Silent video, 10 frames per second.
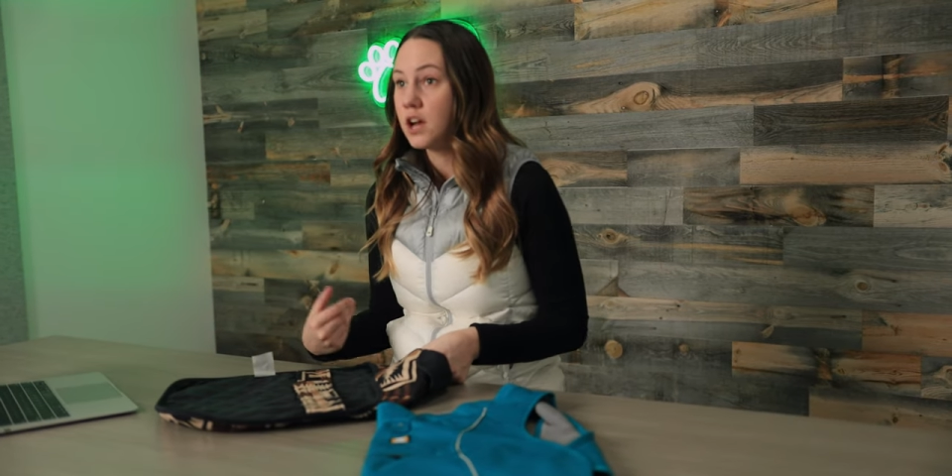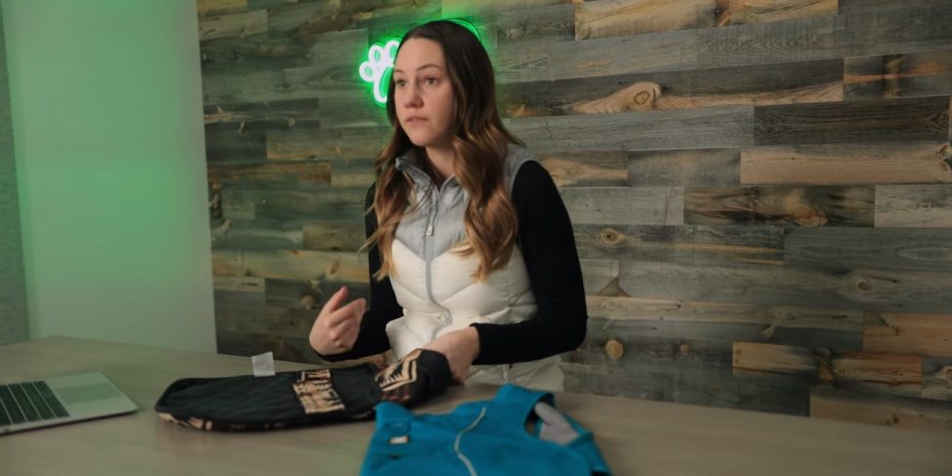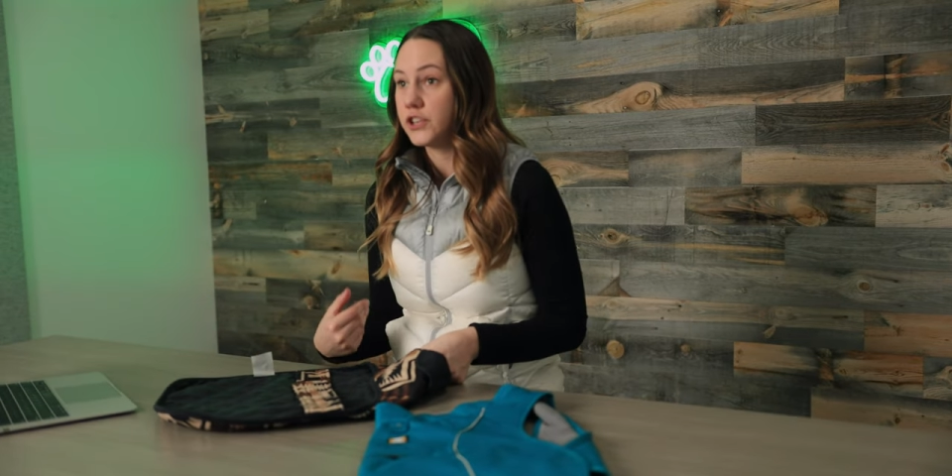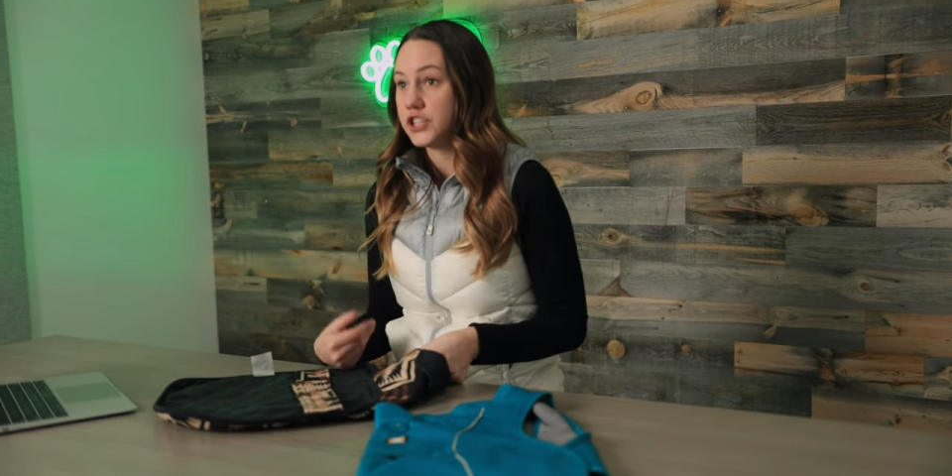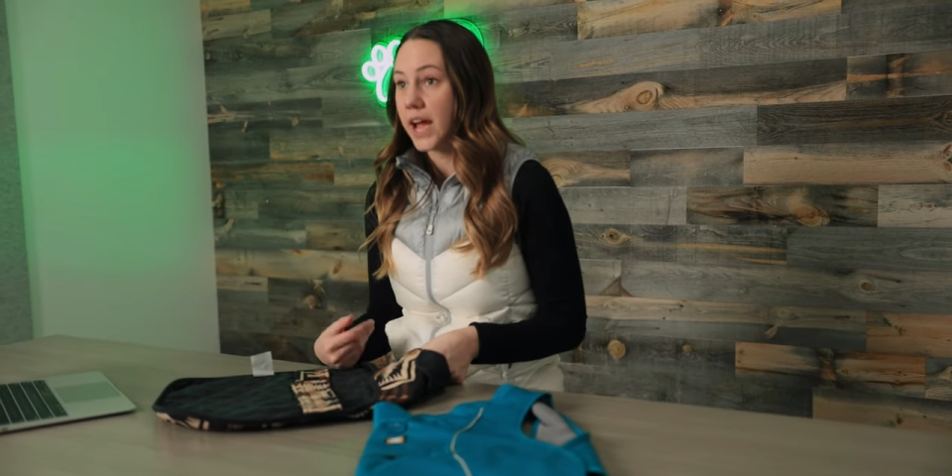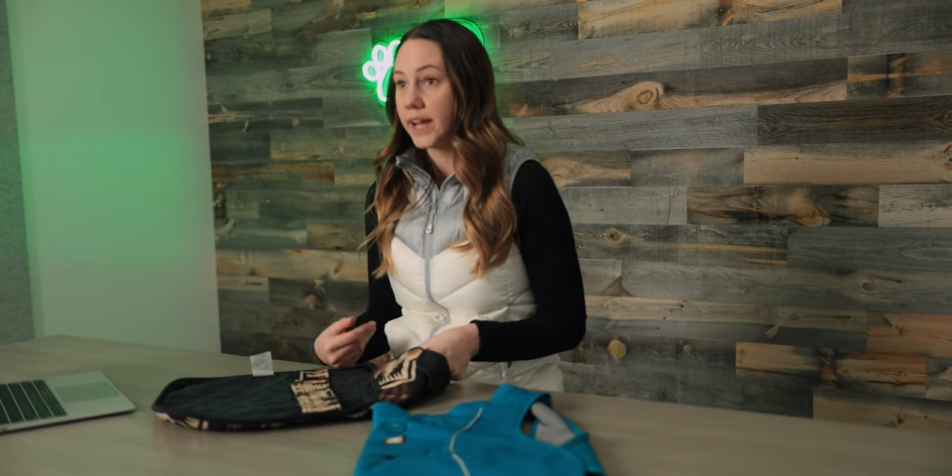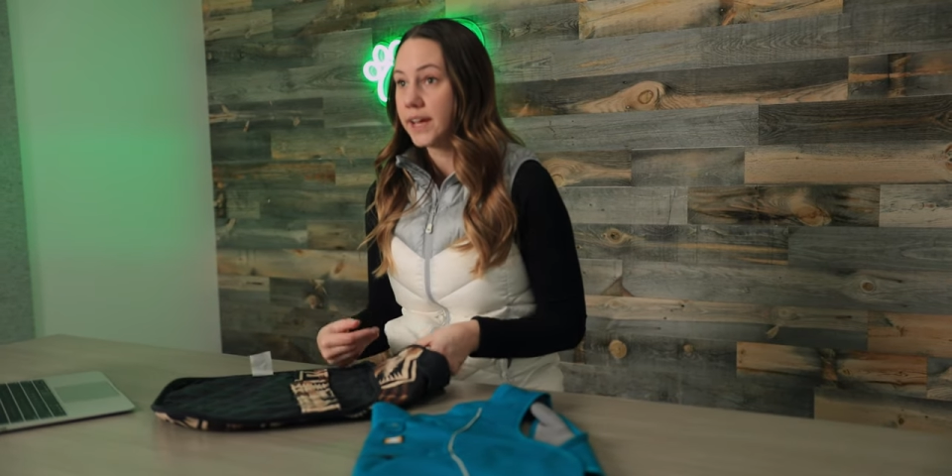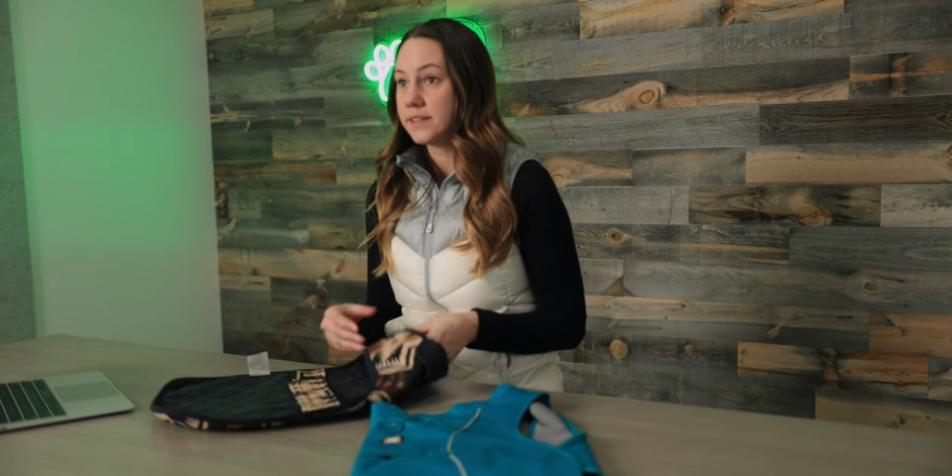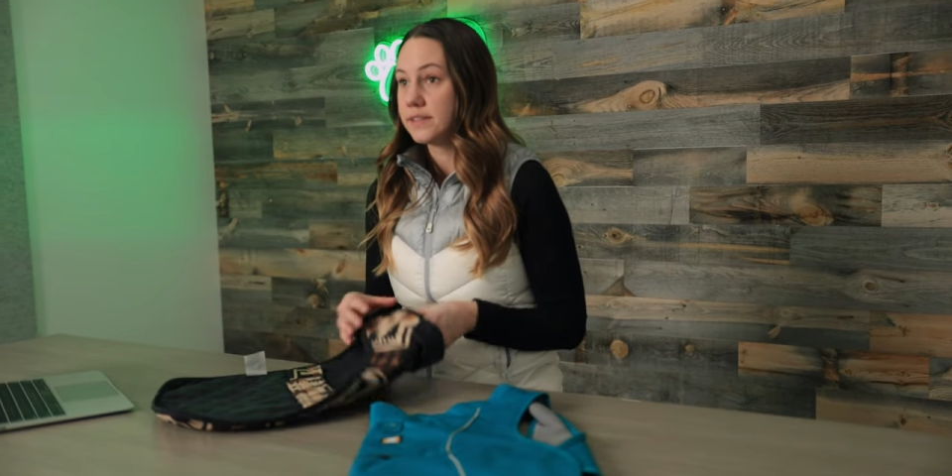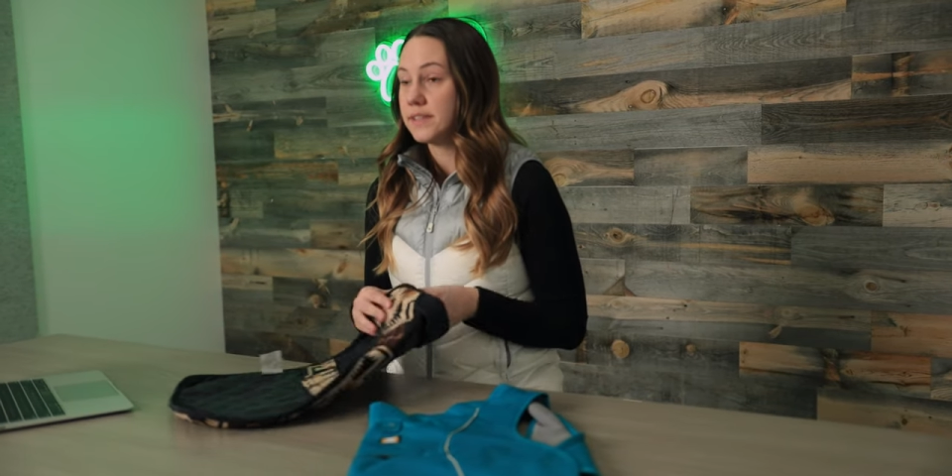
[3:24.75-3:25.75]
for
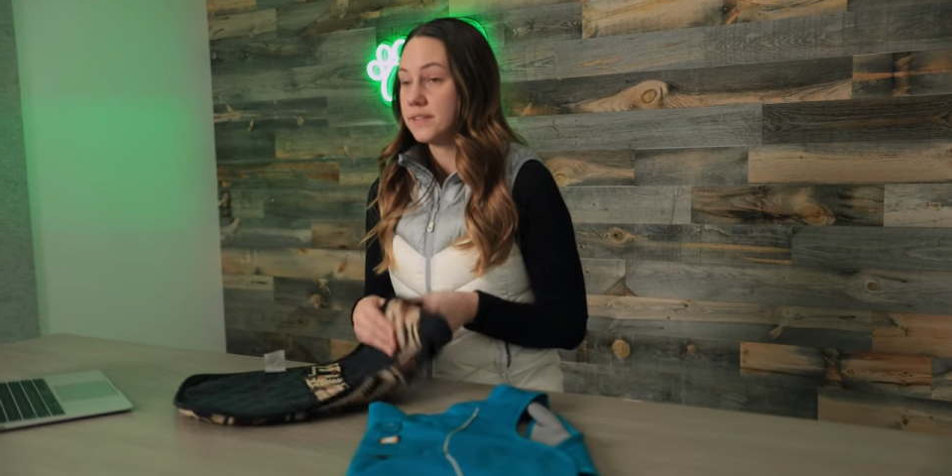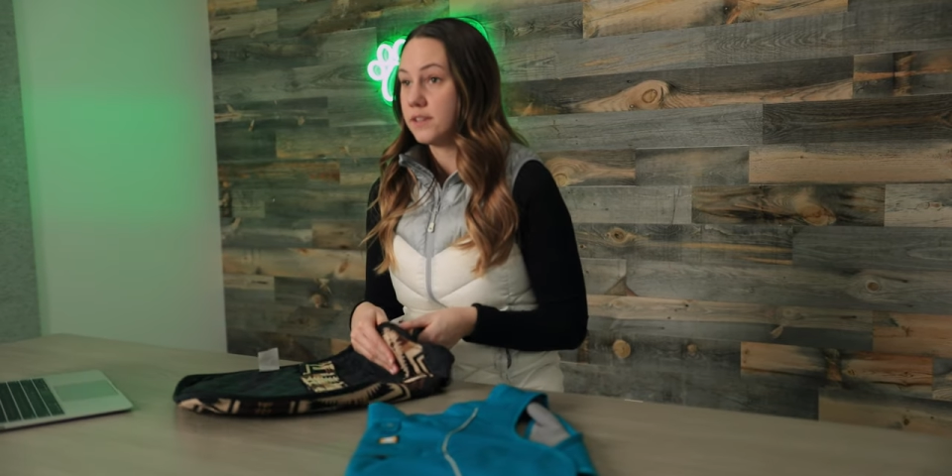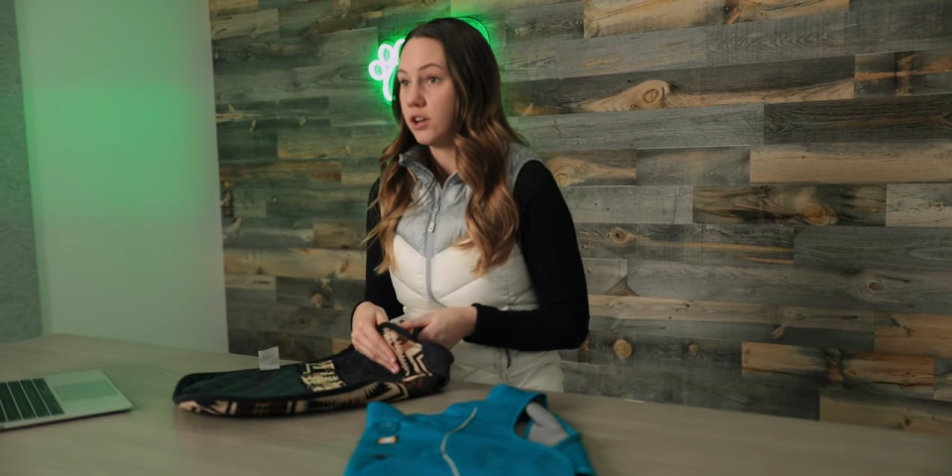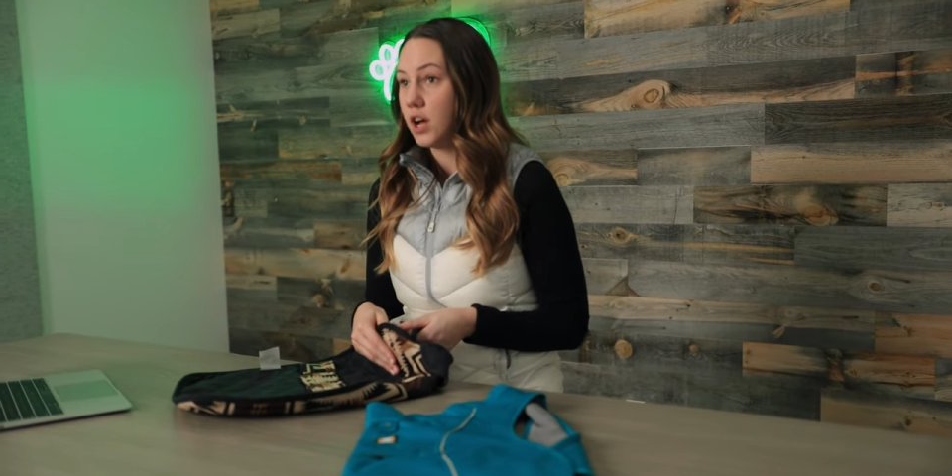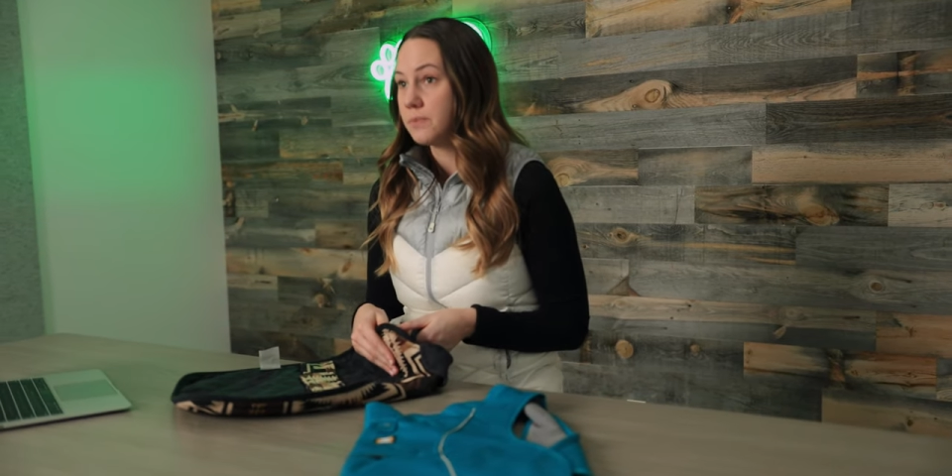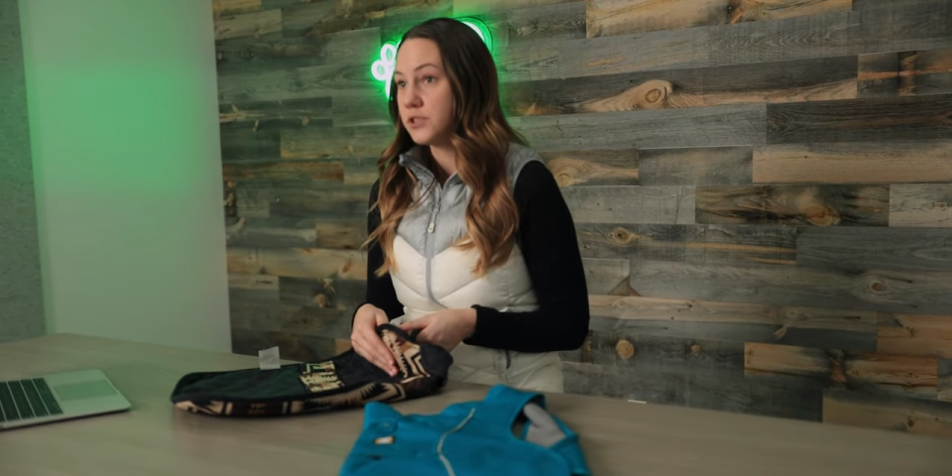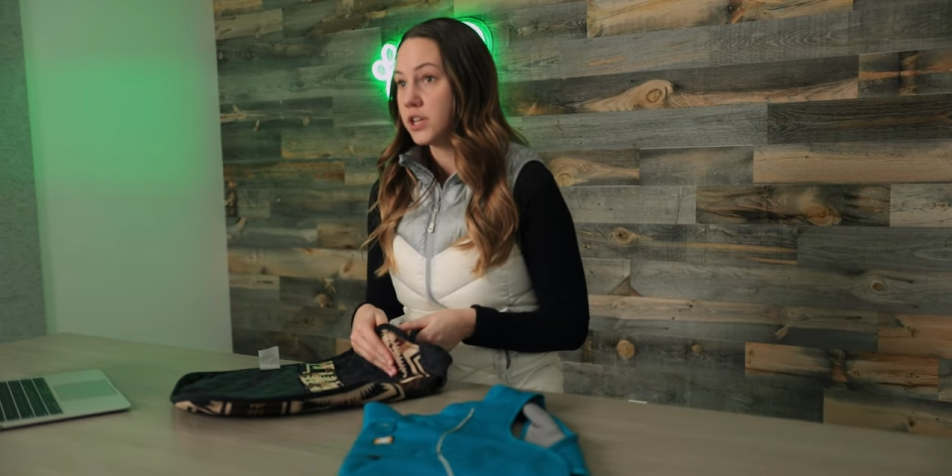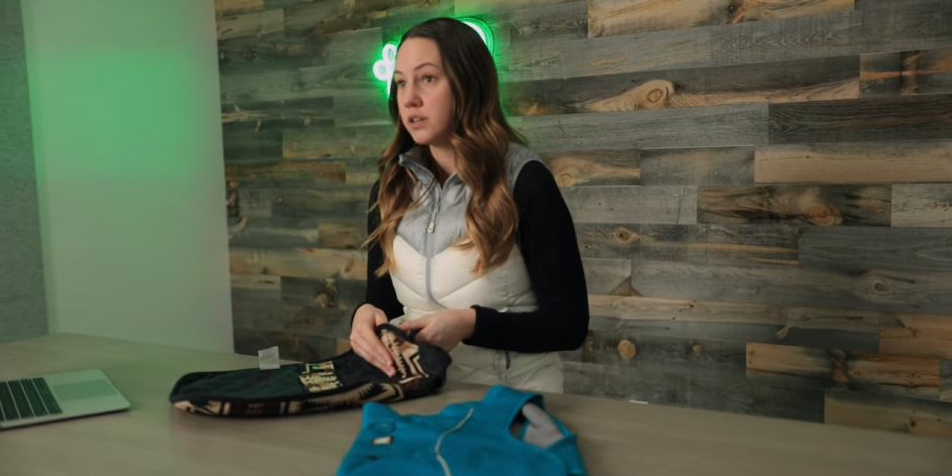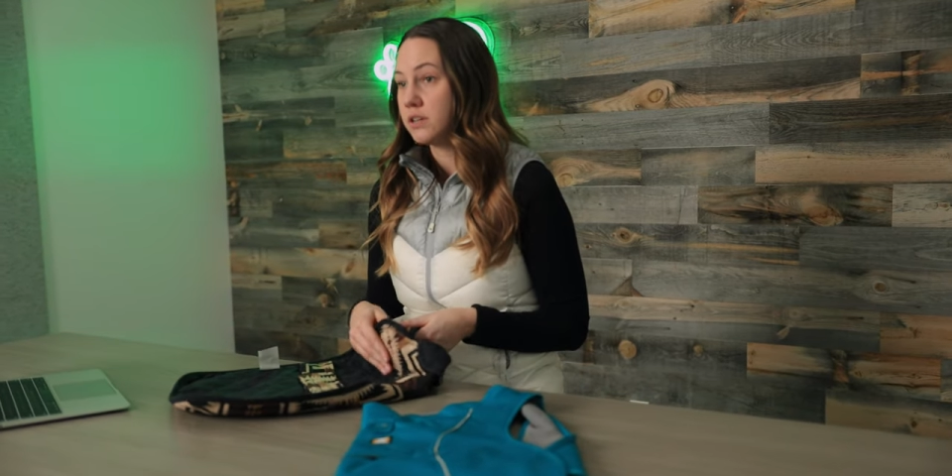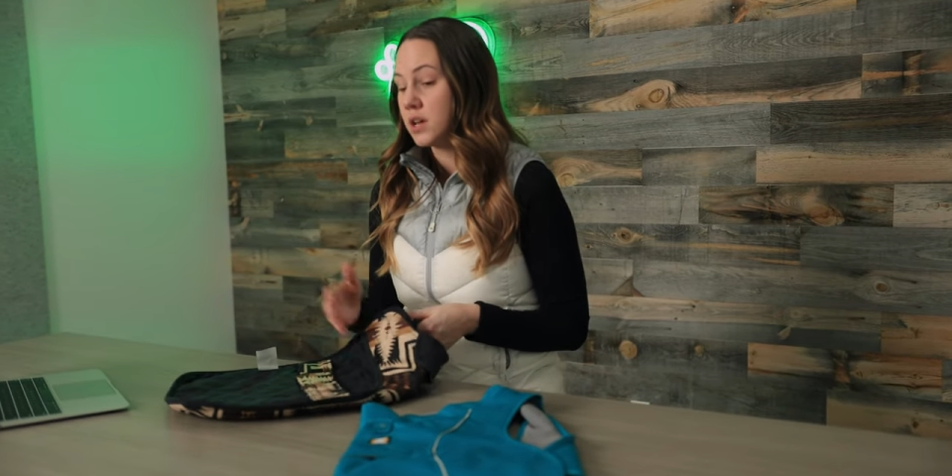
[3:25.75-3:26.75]
jackets, this is a good
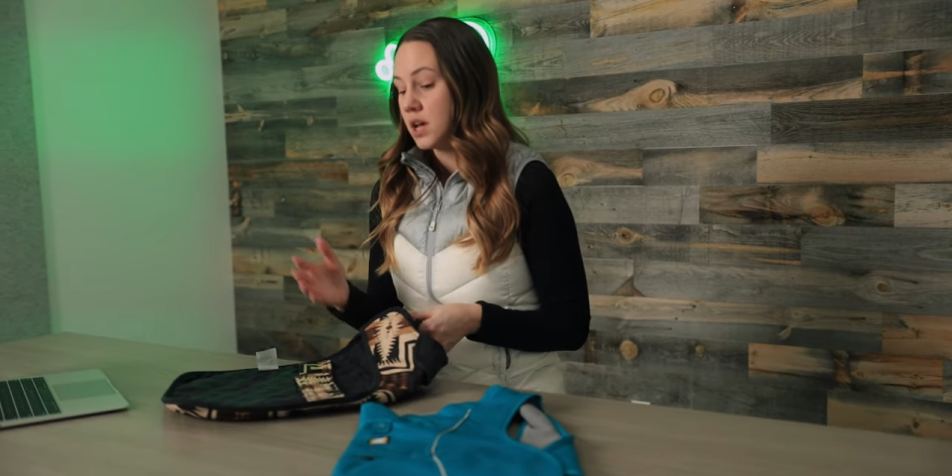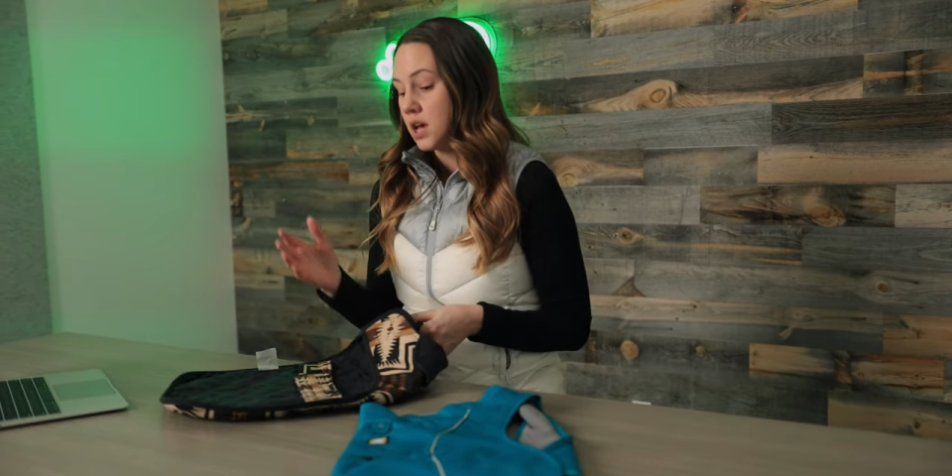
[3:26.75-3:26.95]
option